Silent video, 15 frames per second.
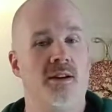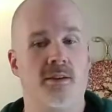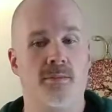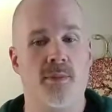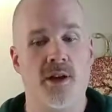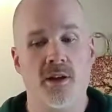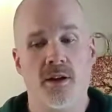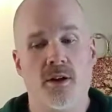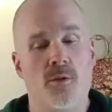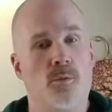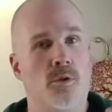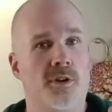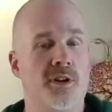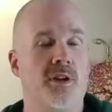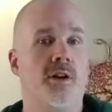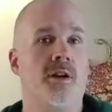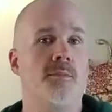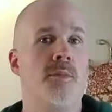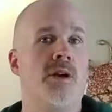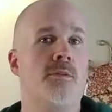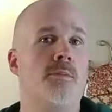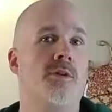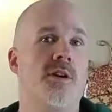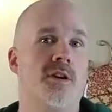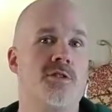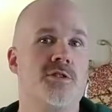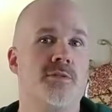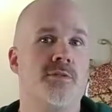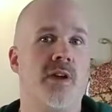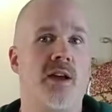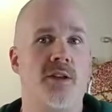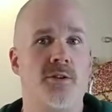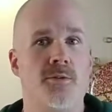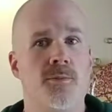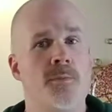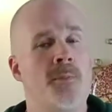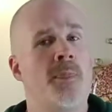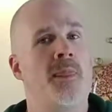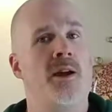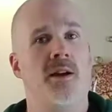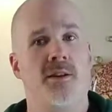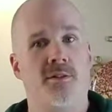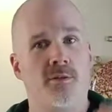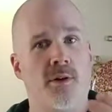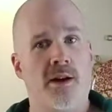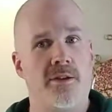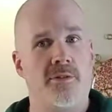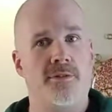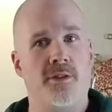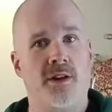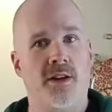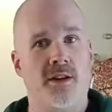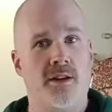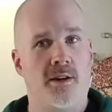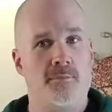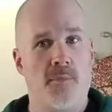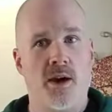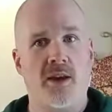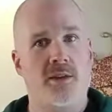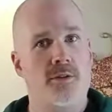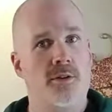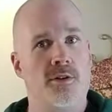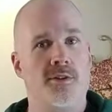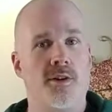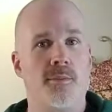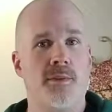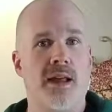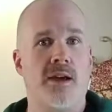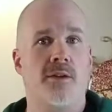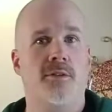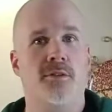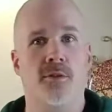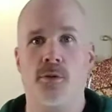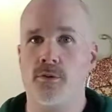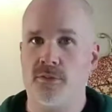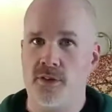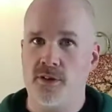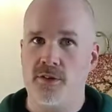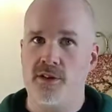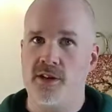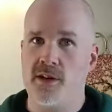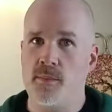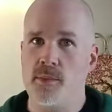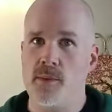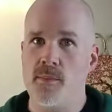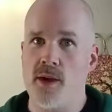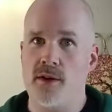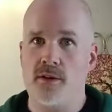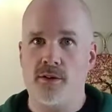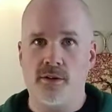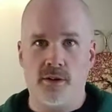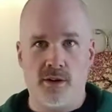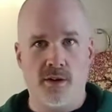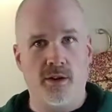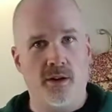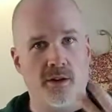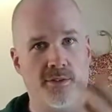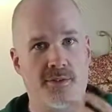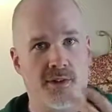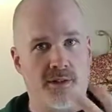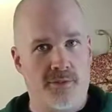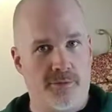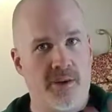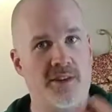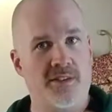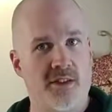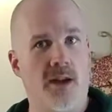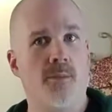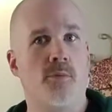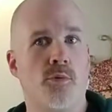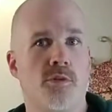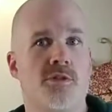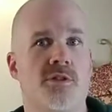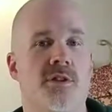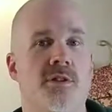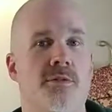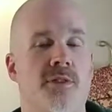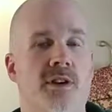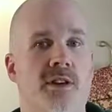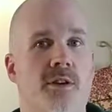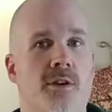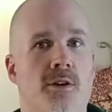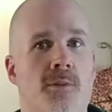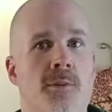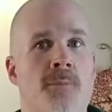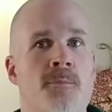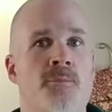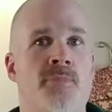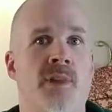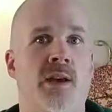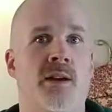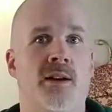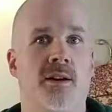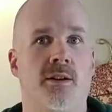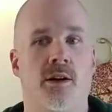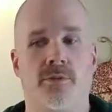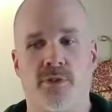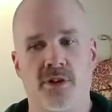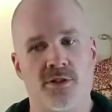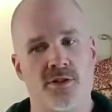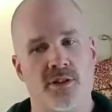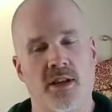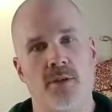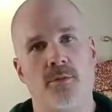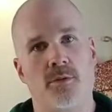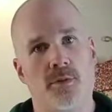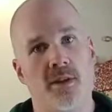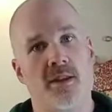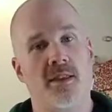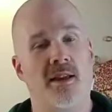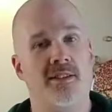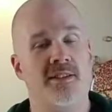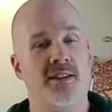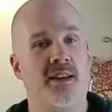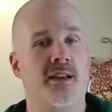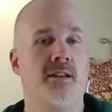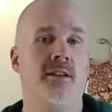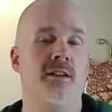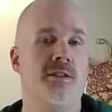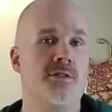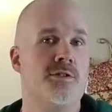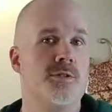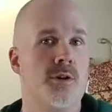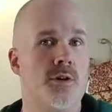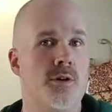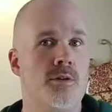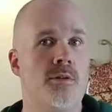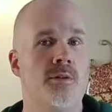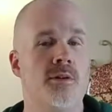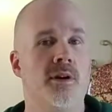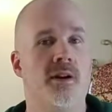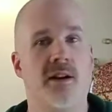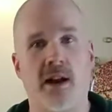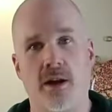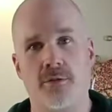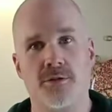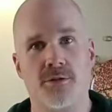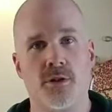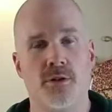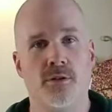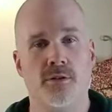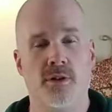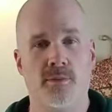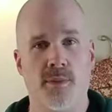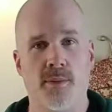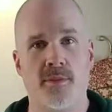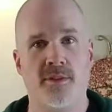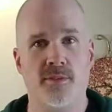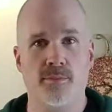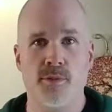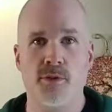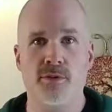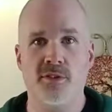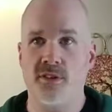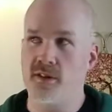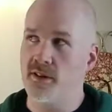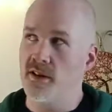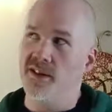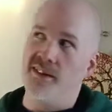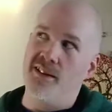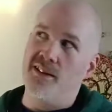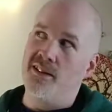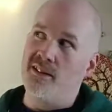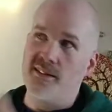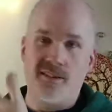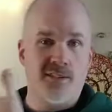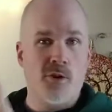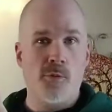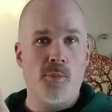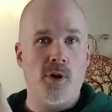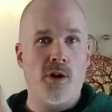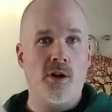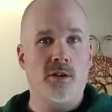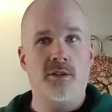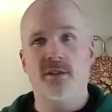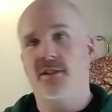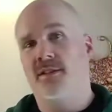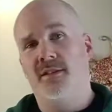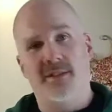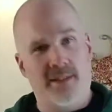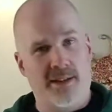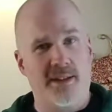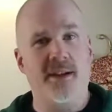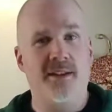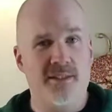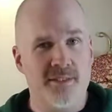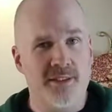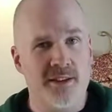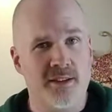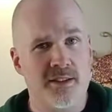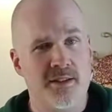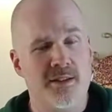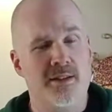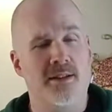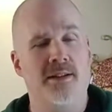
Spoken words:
I'm working on better production value. I do have a mic hooked up now, so hopefully you can hear me better on the FaceTime portion of the video. Eventually I would really like to get an intro and an outro and maybe some music, disco ball, that kind of thing